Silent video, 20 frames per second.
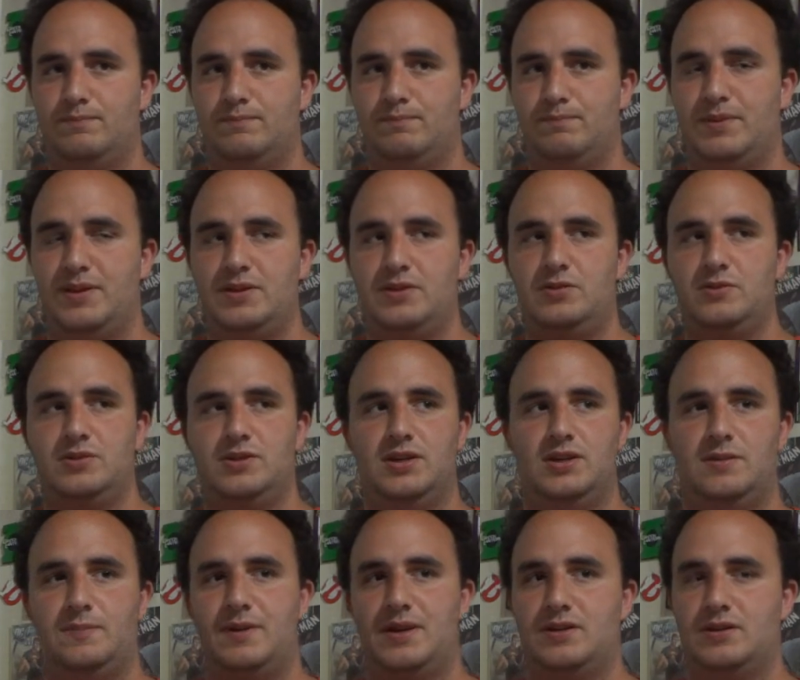been using it
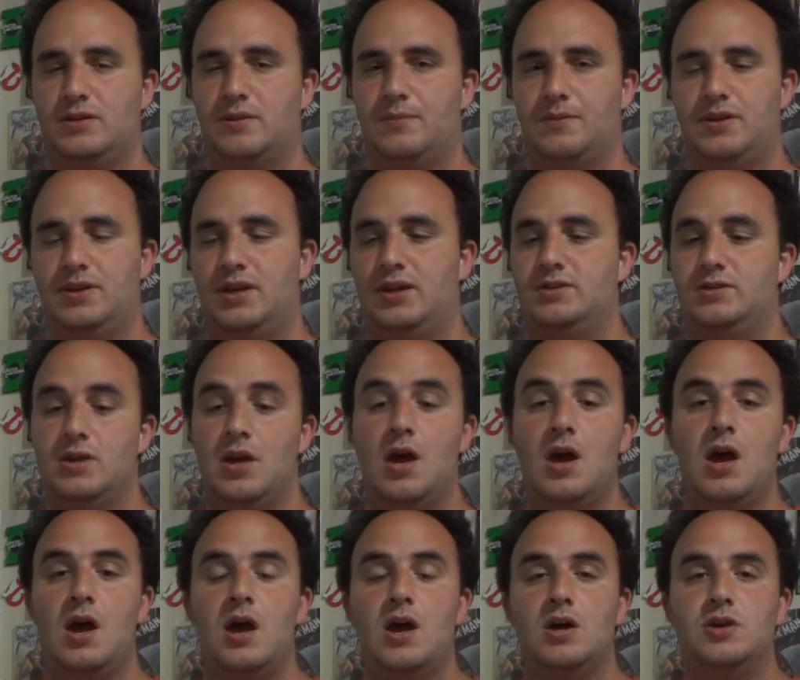the past couple of days.
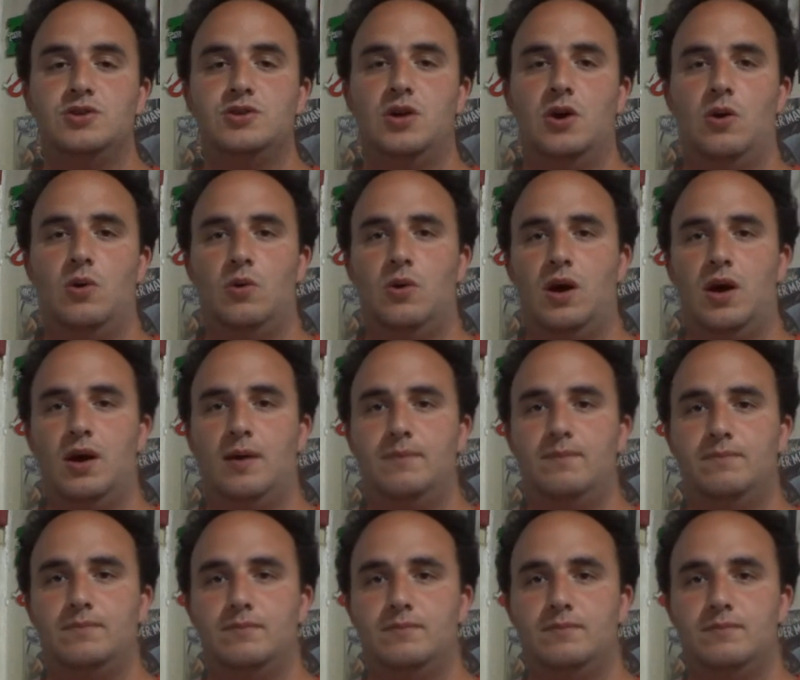
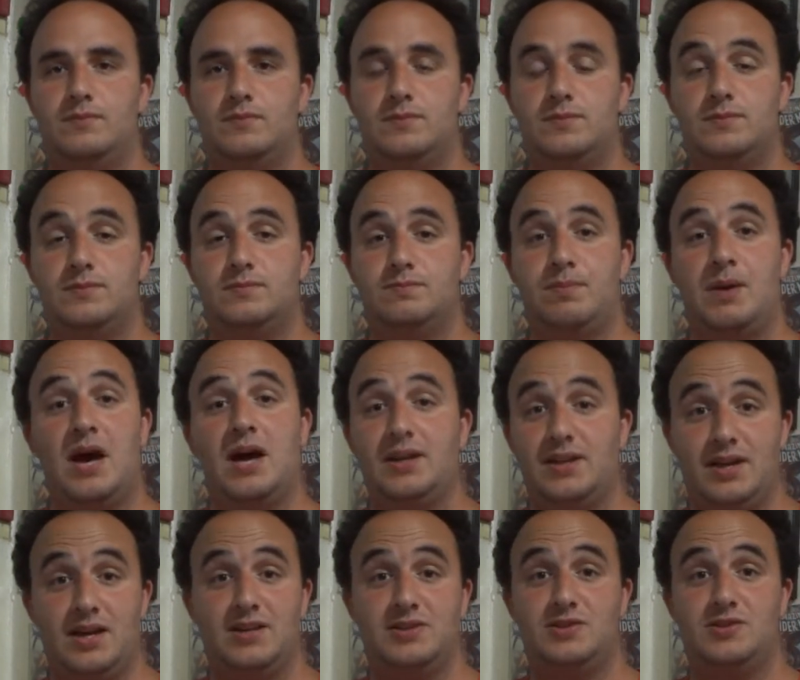So
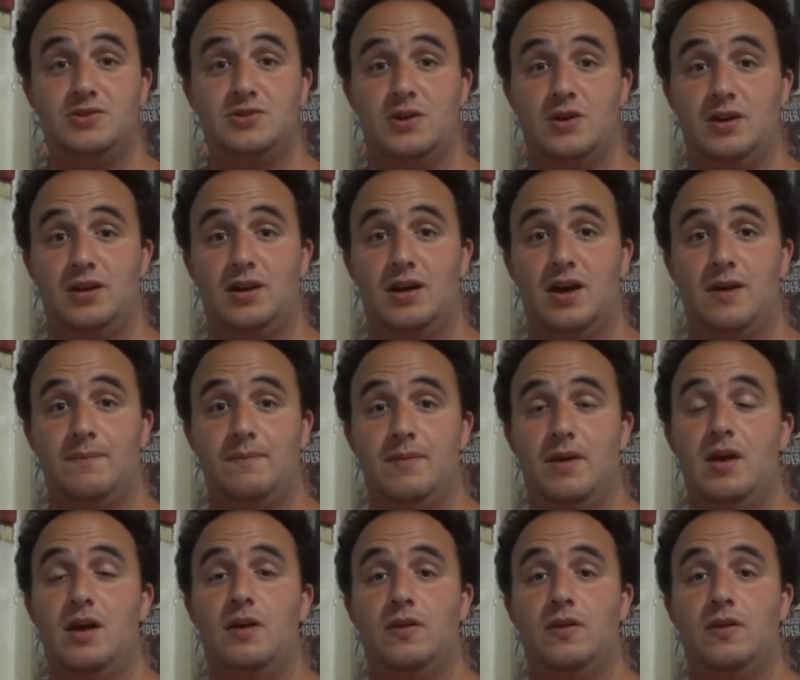podcasts are starting up.